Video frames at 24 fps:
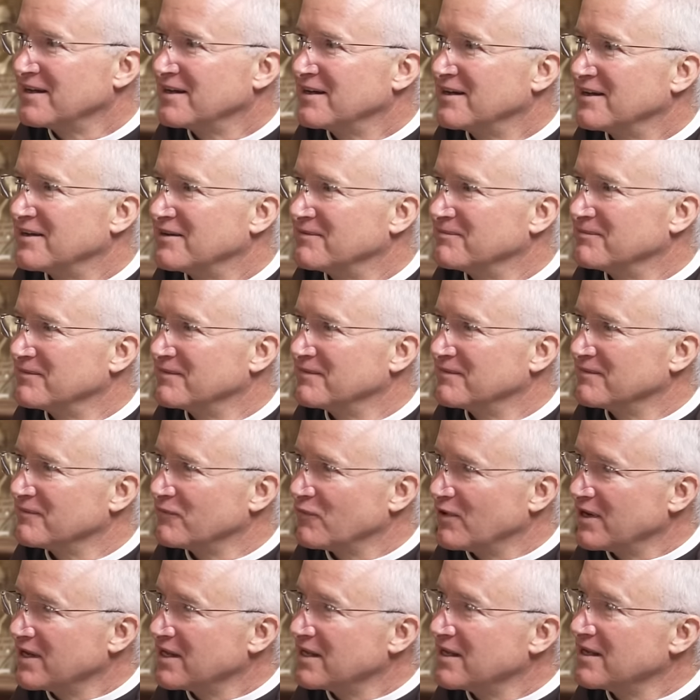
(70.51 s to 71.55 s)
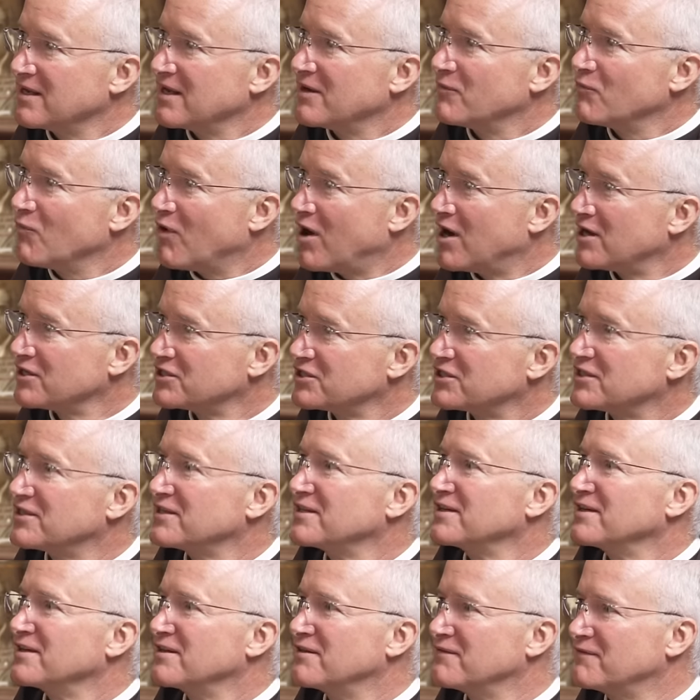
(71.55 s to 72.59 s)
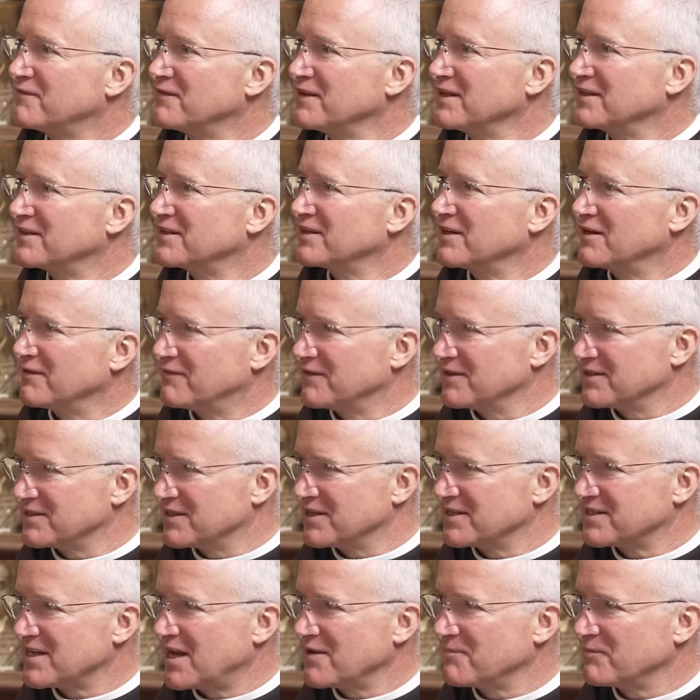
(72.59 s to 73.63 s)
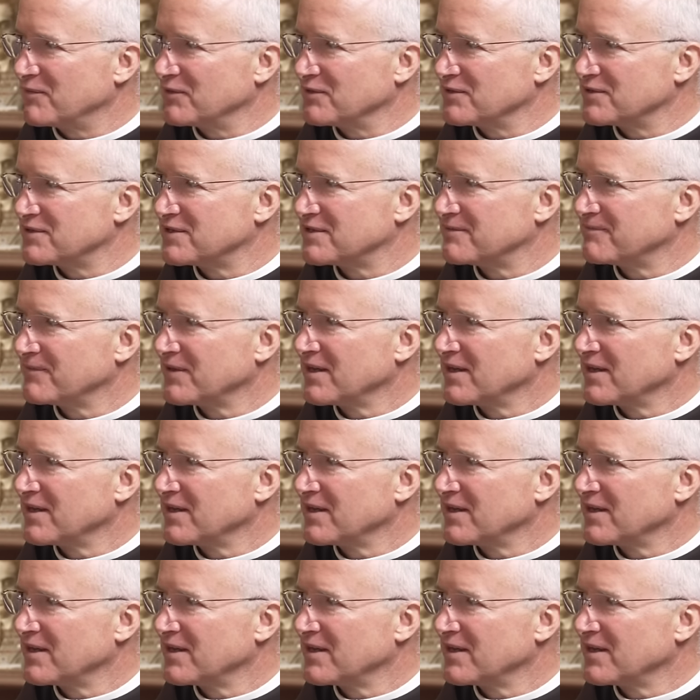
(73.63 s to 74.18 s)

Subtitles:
when he washed the feet of his disciples.